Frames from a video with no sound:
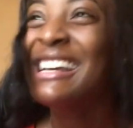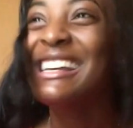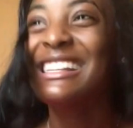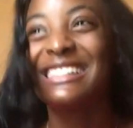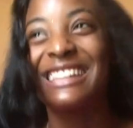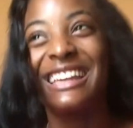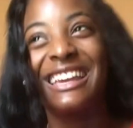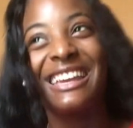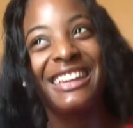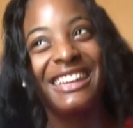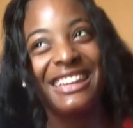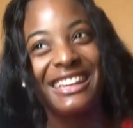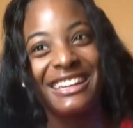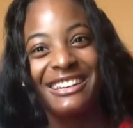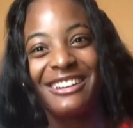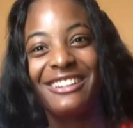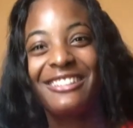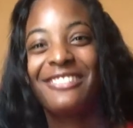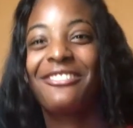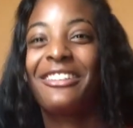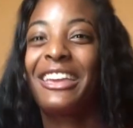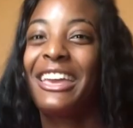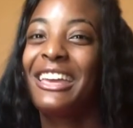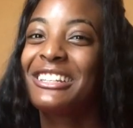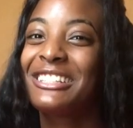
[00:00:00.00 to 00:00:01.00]
so you can get
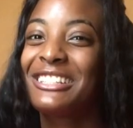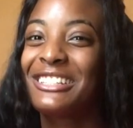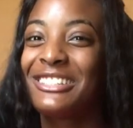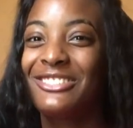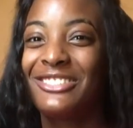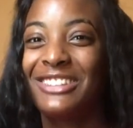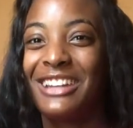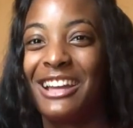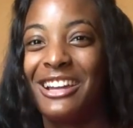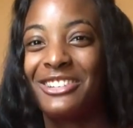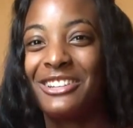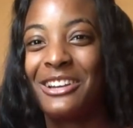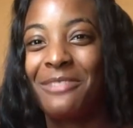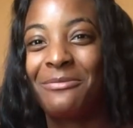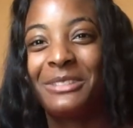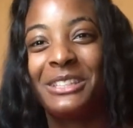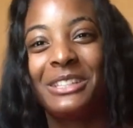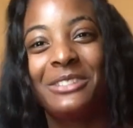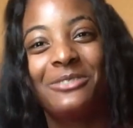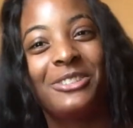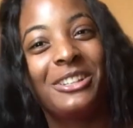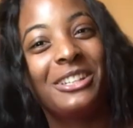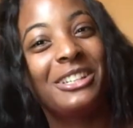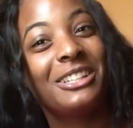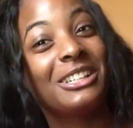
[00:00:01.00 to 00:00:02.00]
notifications when I drop
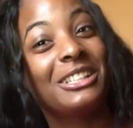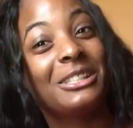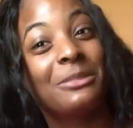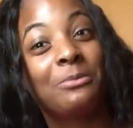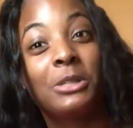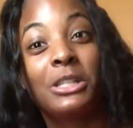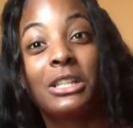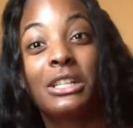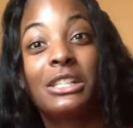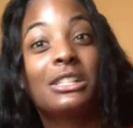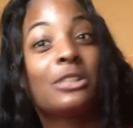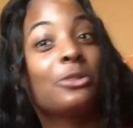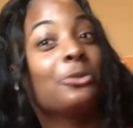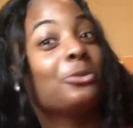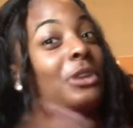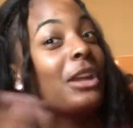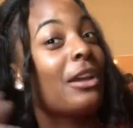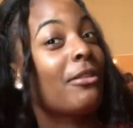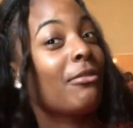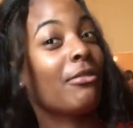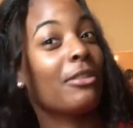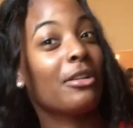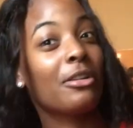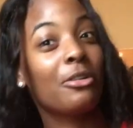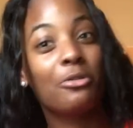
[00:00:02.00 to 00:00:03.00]
these videos. Because
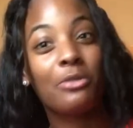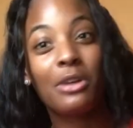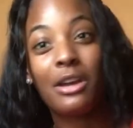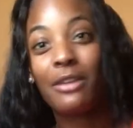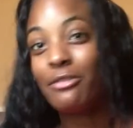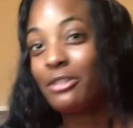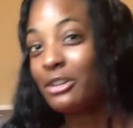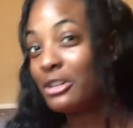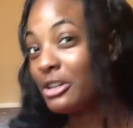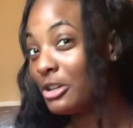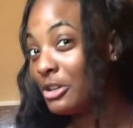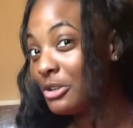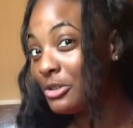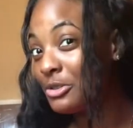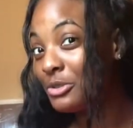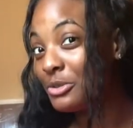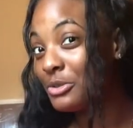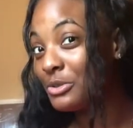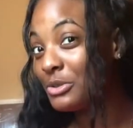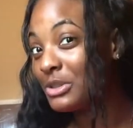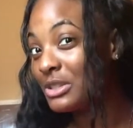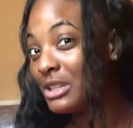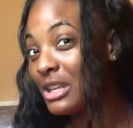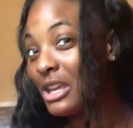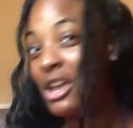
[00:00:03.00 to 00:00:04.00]
whoever knows
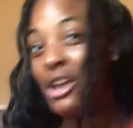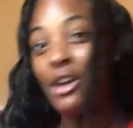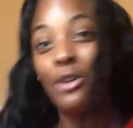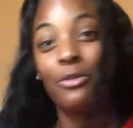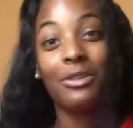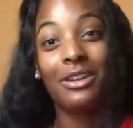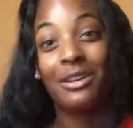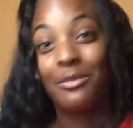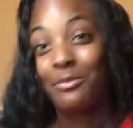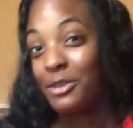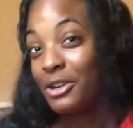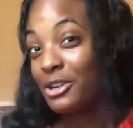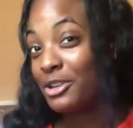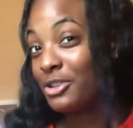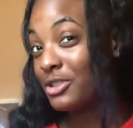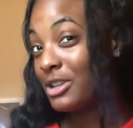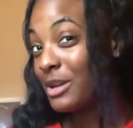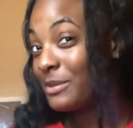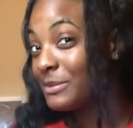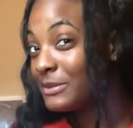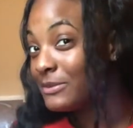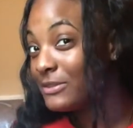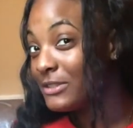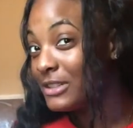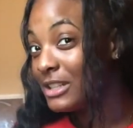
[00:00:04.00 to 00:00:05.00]
when I'm gonna
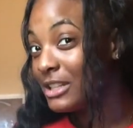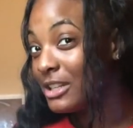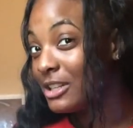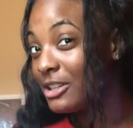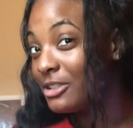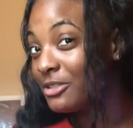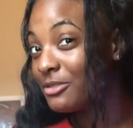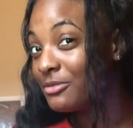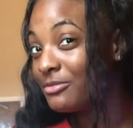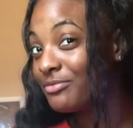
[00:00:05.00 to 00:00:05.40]
drop a video.